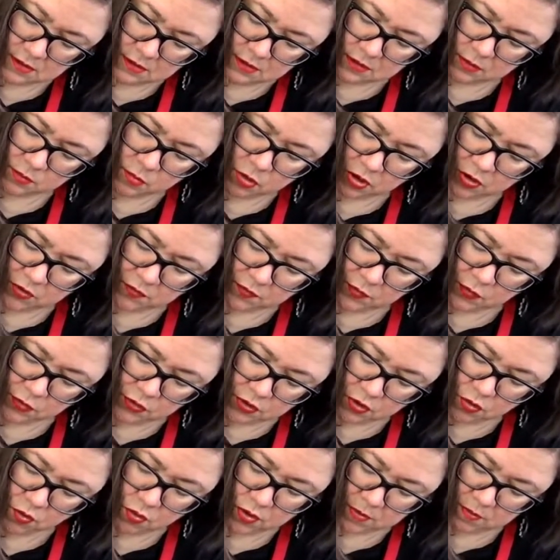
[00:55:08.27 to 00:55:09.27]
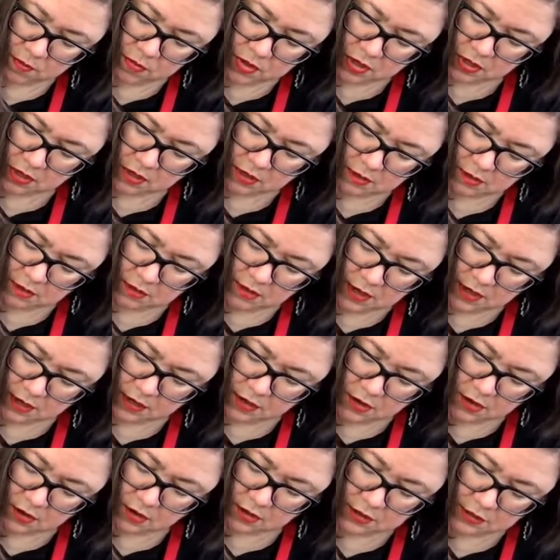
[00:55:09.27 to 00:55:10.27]
part of your equipment, that
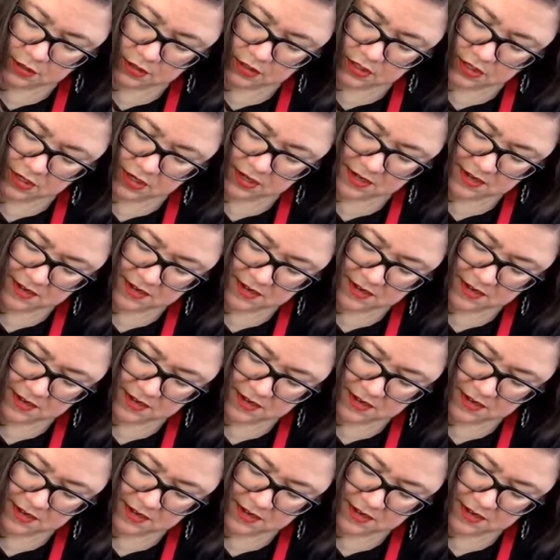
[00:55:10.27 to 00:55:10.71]
knowledge.